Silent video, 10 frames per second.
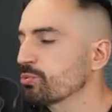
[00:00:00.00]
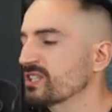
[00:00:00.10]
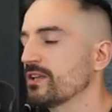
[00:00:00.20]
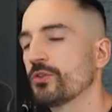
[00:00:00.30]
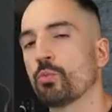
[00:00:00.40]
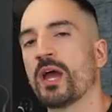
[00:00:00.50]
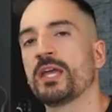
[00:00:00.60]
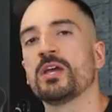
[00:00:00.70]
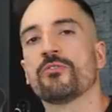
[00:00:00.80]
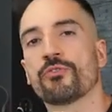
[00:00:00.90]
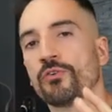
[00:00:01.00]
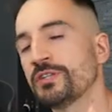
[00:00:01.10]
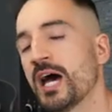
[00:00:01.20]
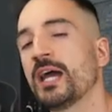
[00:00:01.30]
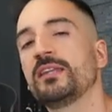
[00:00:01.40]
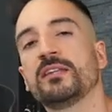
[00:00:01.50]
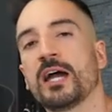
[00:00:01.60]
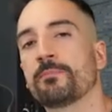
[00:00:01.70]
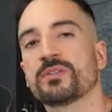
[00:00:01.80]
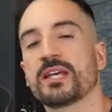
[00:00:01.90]
what's in the way for
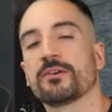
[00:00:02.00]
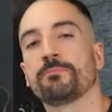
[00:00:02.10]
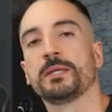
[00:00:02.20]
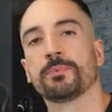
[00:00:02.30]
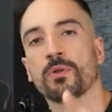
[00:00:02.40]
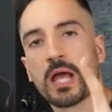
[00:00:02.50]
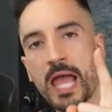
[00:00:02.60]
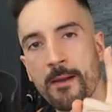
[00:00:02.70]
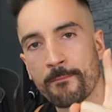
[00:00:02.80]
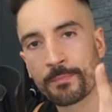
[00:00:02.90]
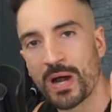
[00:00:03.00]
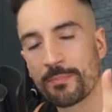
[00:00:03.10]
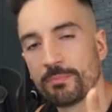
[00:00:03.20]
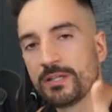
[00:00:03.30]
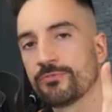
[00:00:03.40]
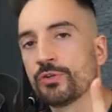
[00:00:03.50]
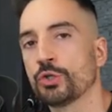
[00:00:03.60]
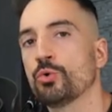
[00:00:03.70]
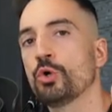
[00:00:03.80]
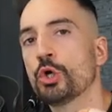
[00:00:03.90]
99% of people, and probably for
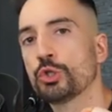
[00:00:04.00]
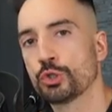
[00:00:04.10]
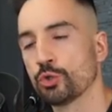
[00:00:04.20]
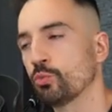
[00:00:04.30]
you too.